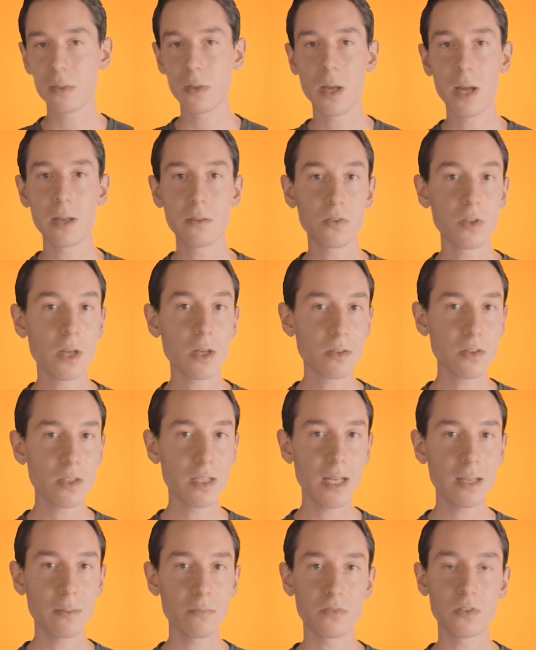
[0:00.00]
I found the
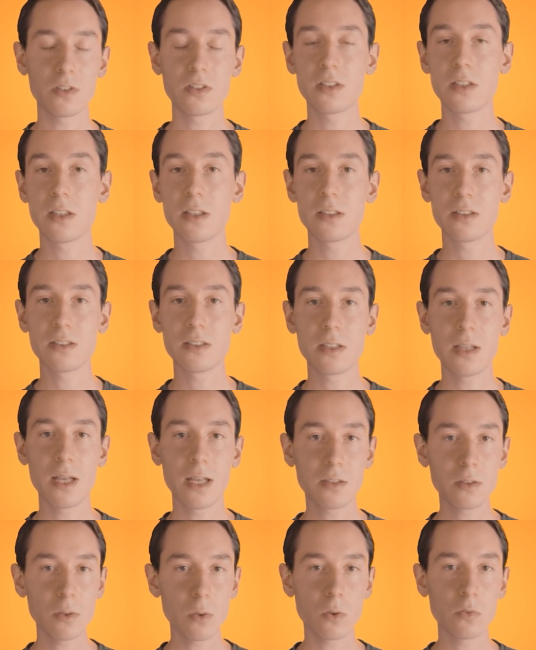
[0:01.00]
emphasis
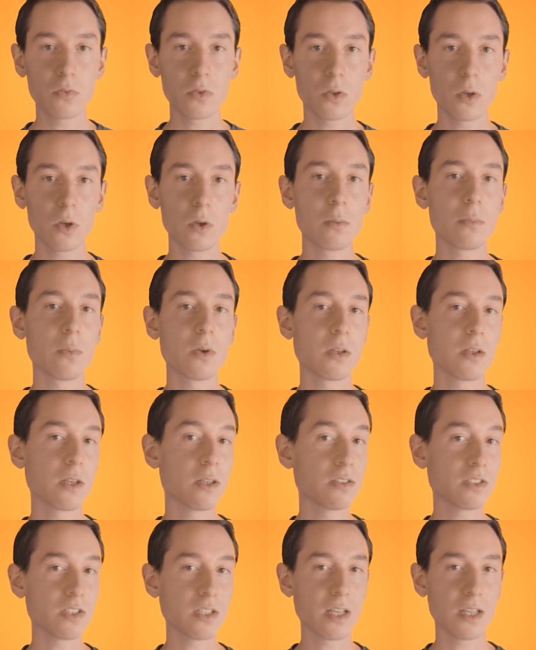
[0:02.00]
and overall
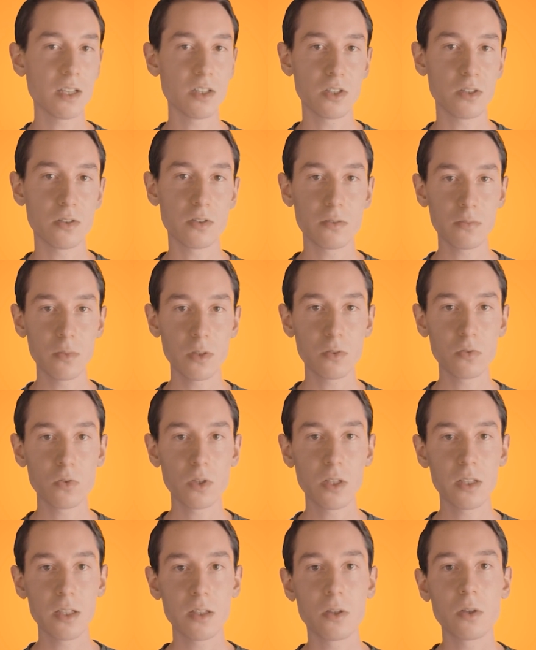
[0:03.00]
pronunciation to be
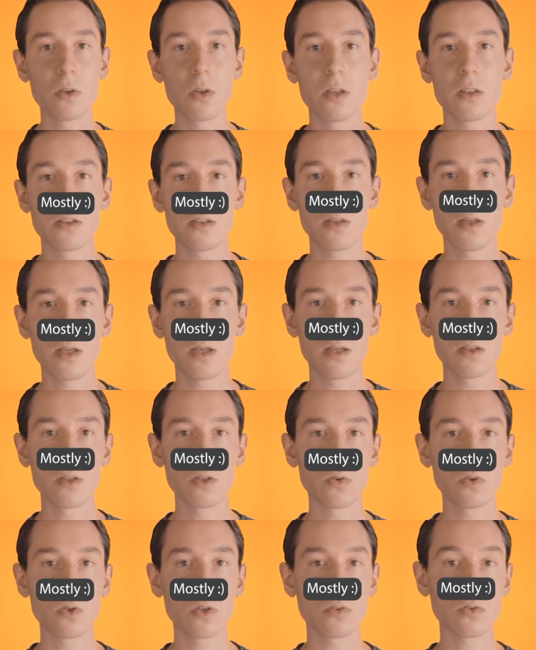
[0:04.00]
really good.
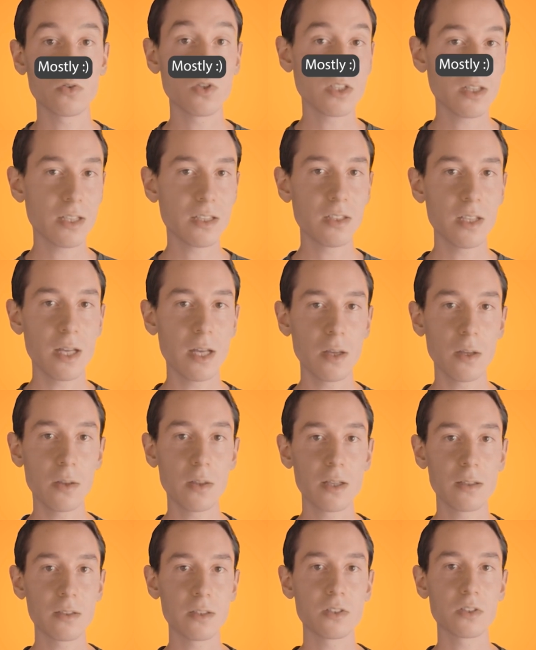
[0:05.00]
You could really tell
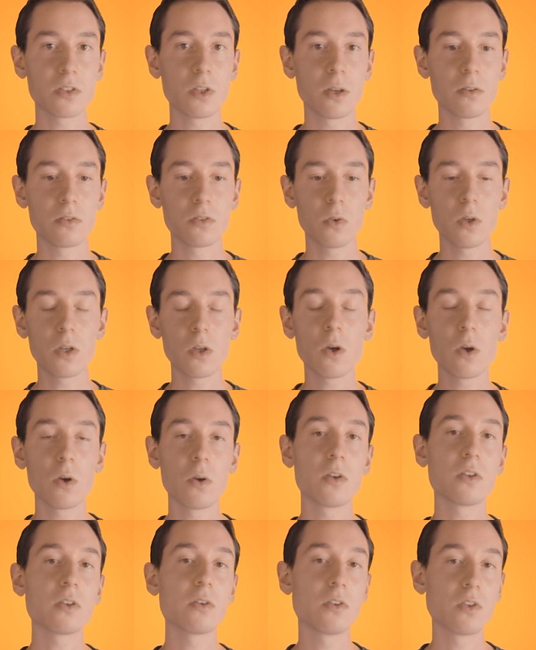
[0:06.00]
that the software
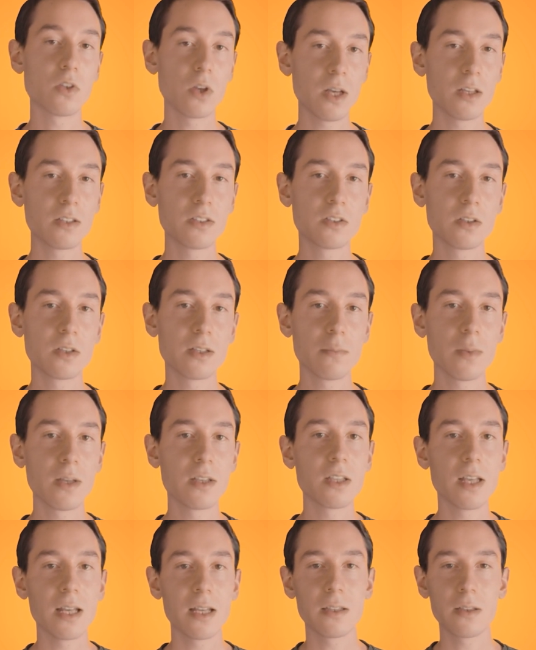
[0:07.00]
also tries to
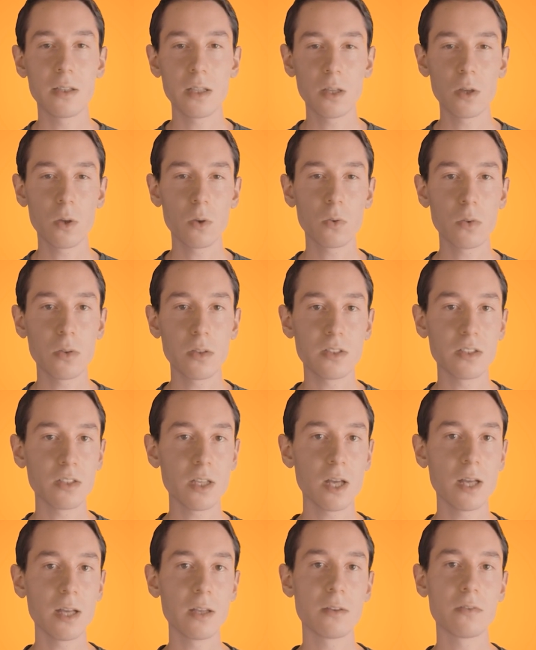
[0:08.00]
imitate the own
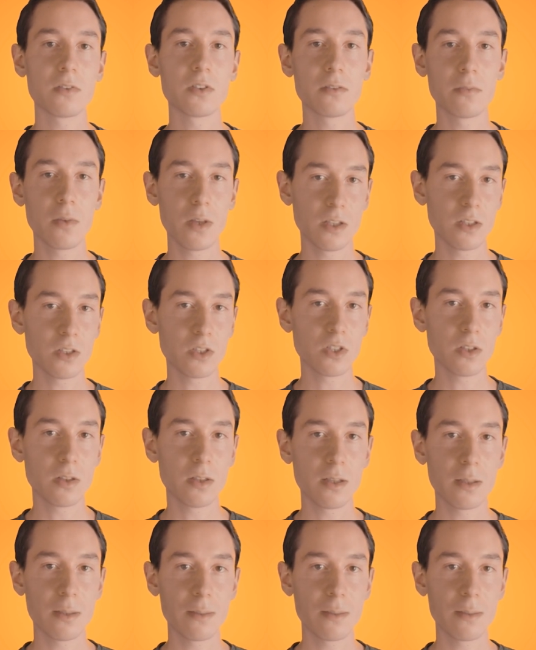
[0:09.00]
style of speech.